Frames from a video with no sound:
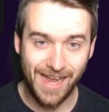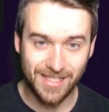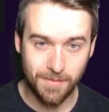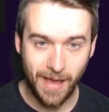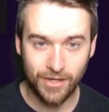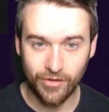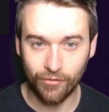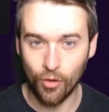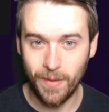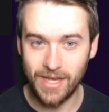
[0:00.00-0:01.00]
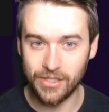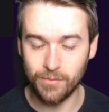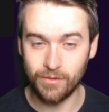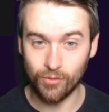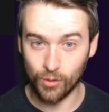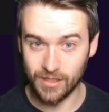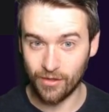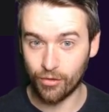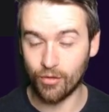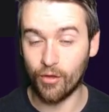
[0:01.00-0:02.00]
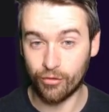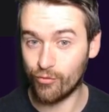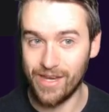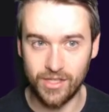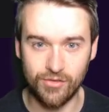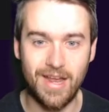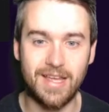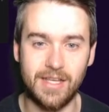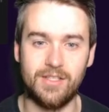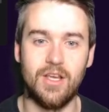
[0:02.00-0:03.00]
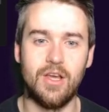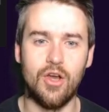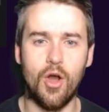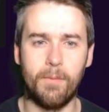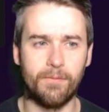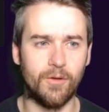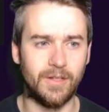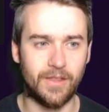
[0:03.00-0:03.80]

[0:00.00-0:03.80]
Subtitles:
asymmetric formation. We of course had our 3 strikers up front,